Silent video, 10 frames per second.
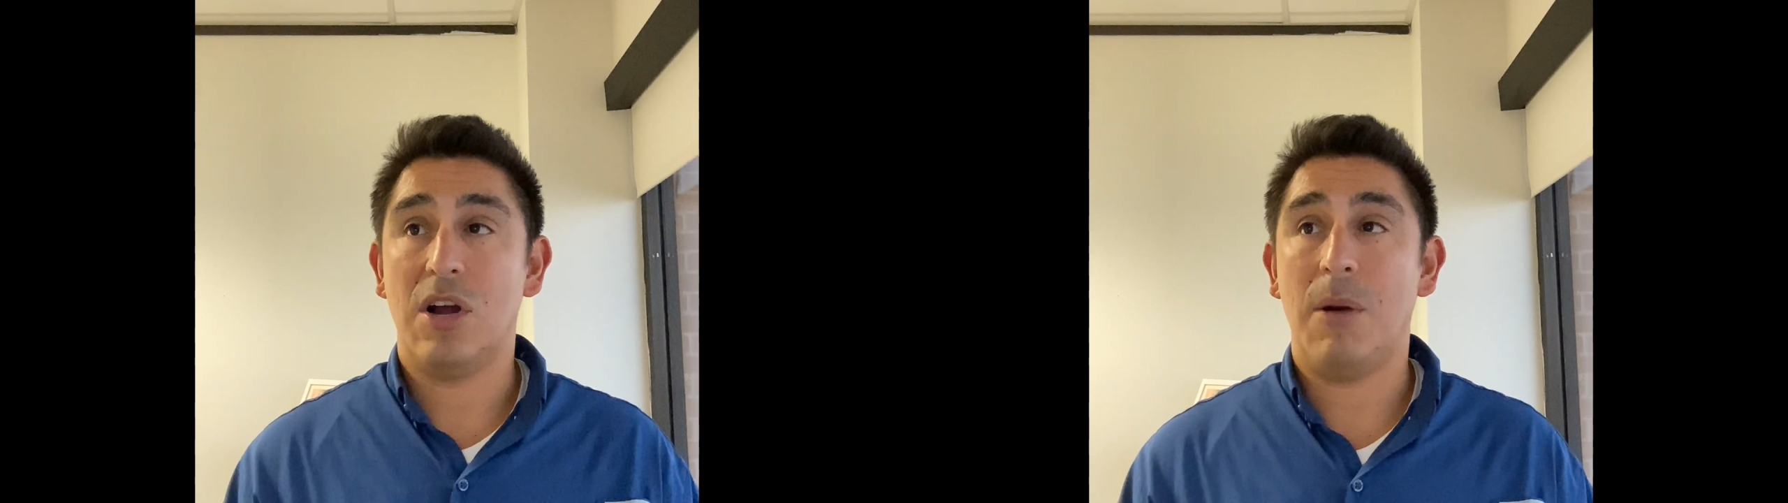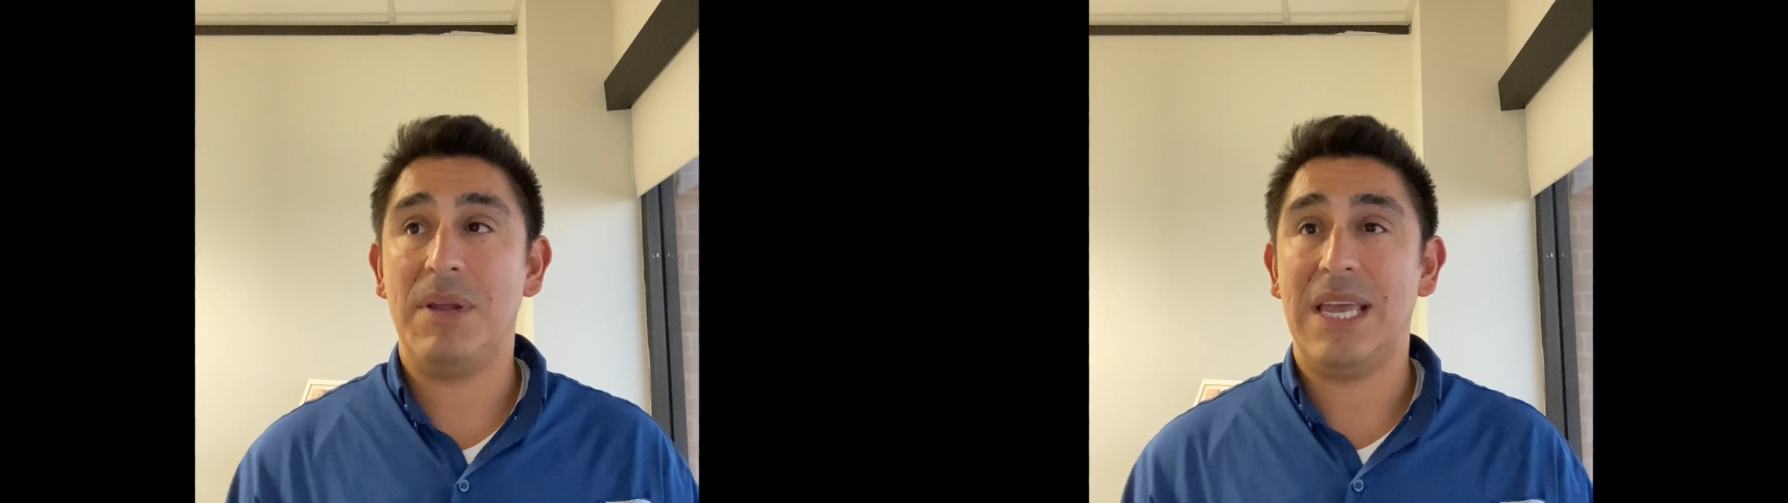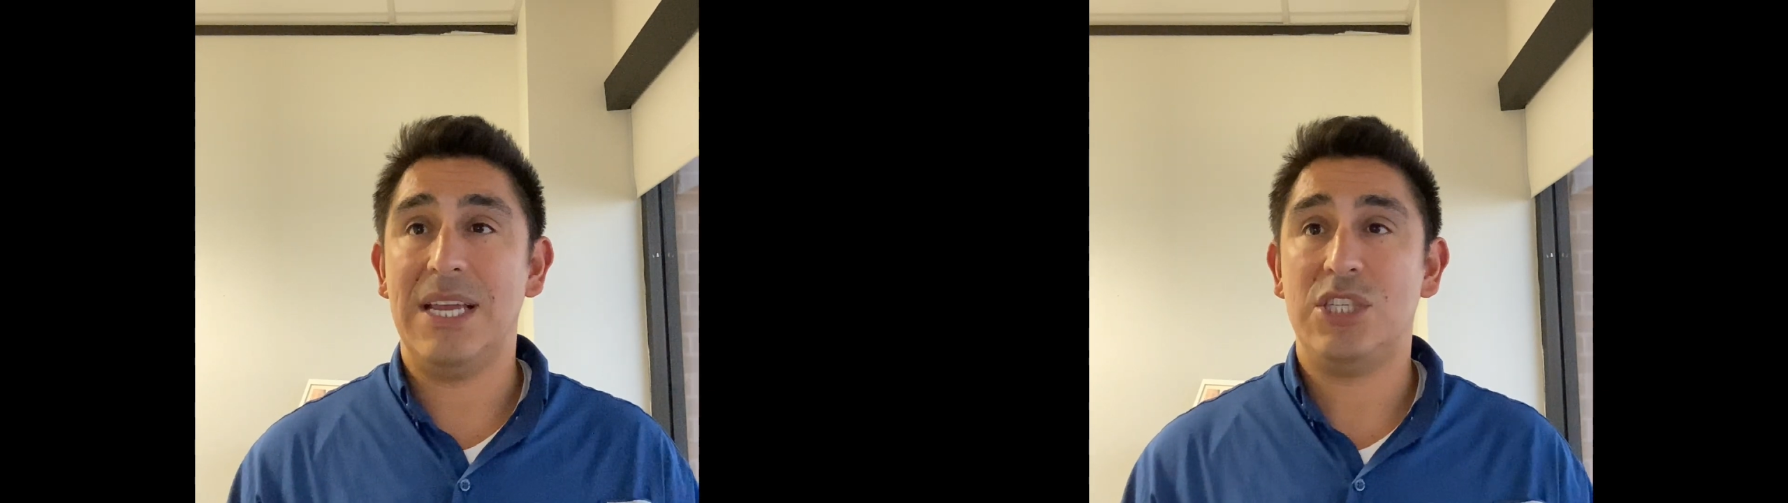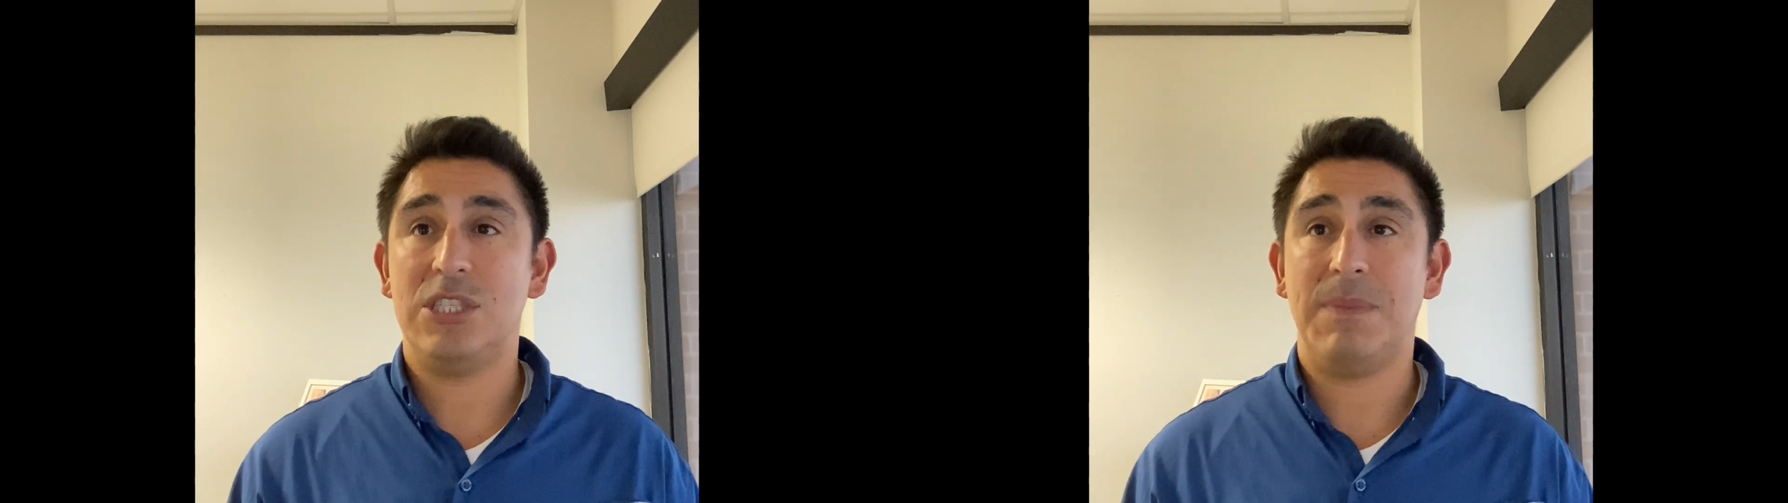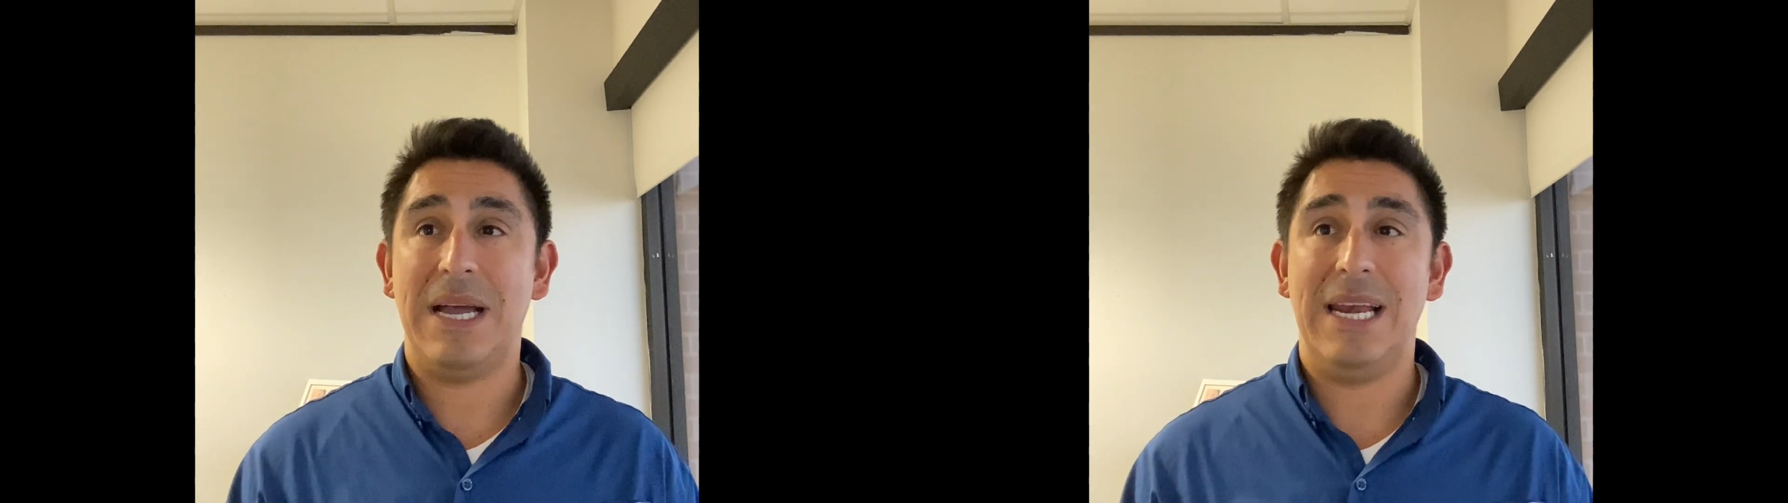
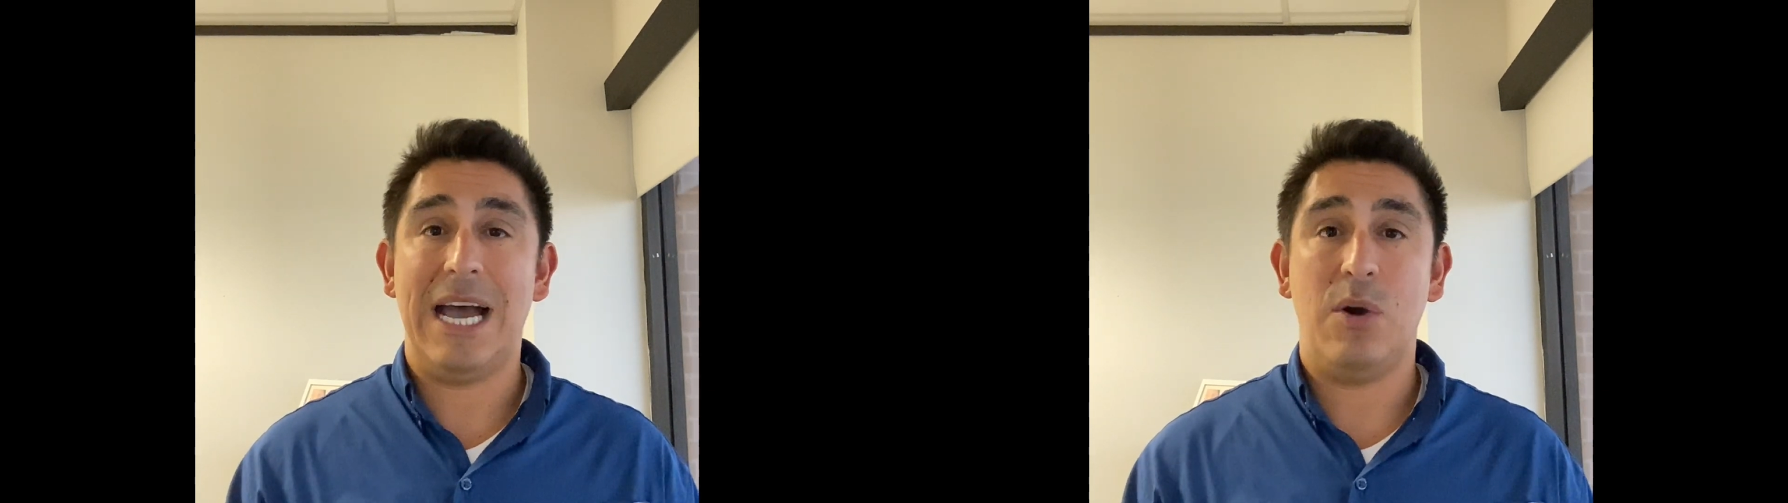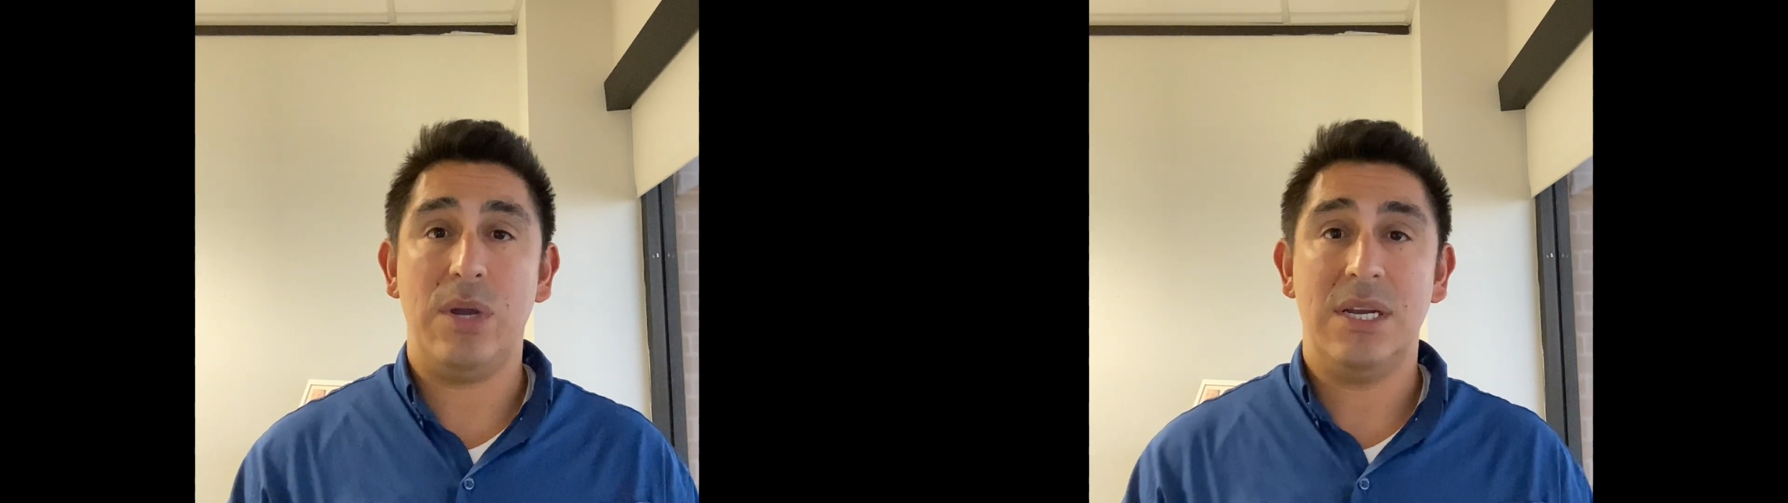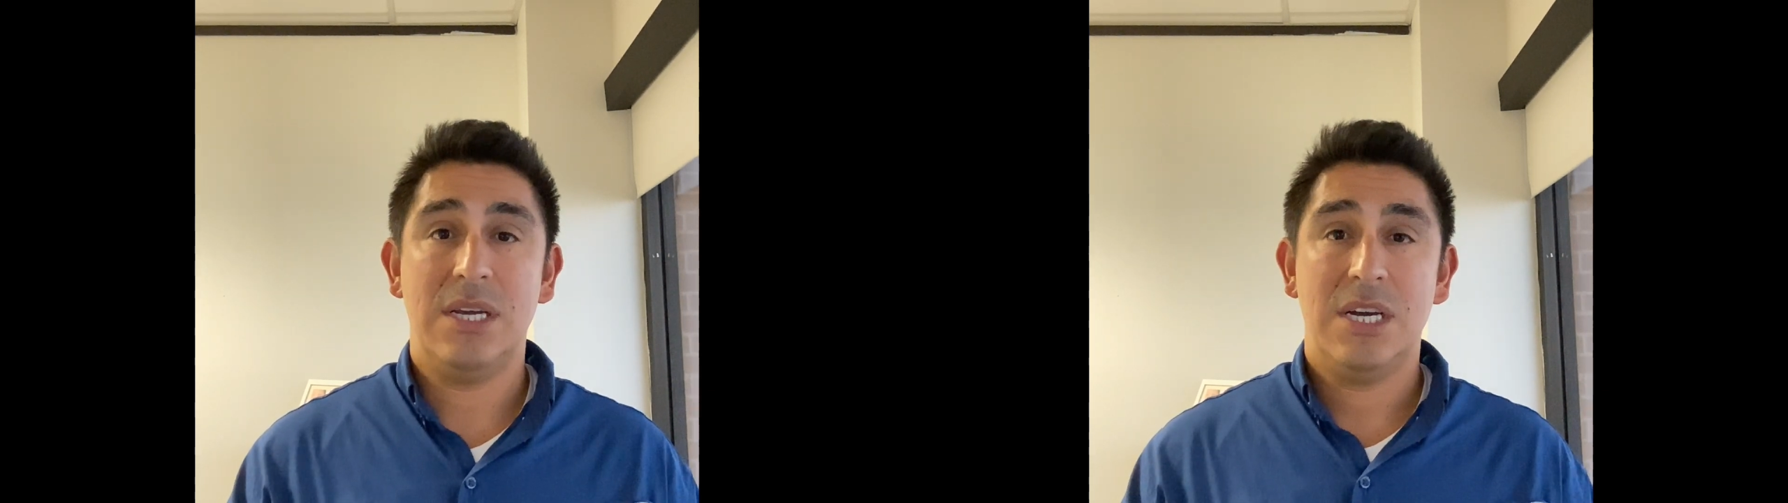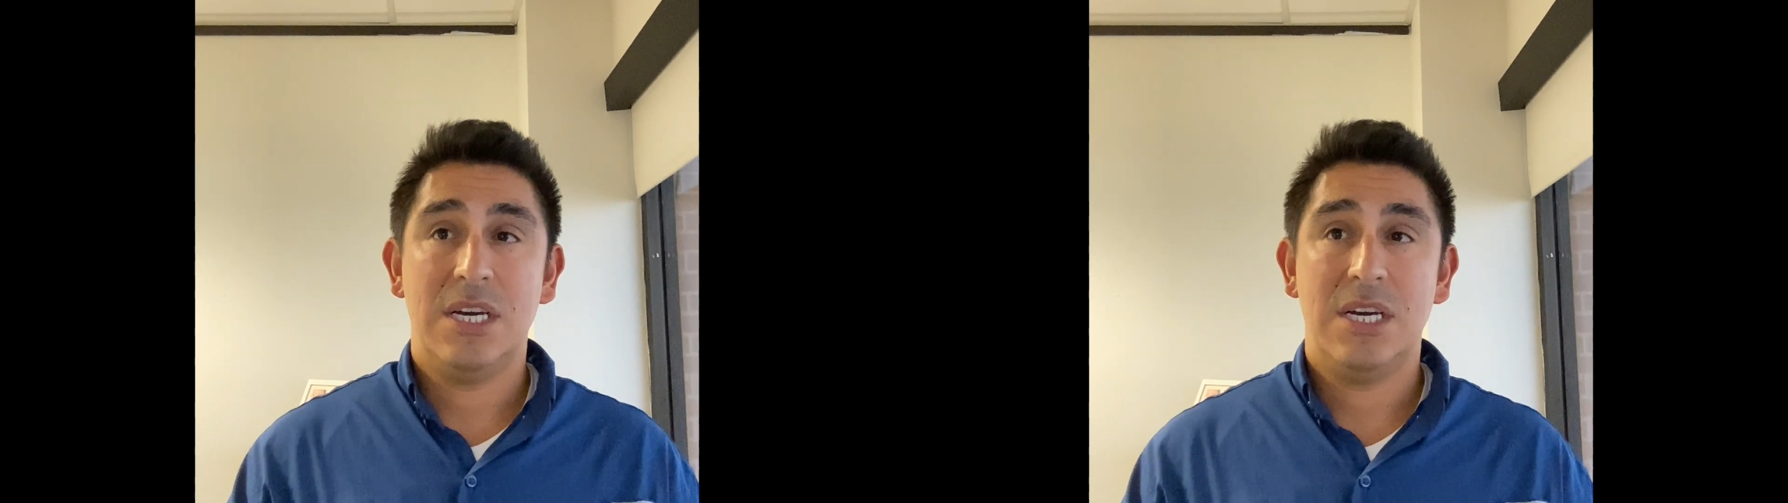obligations by allowing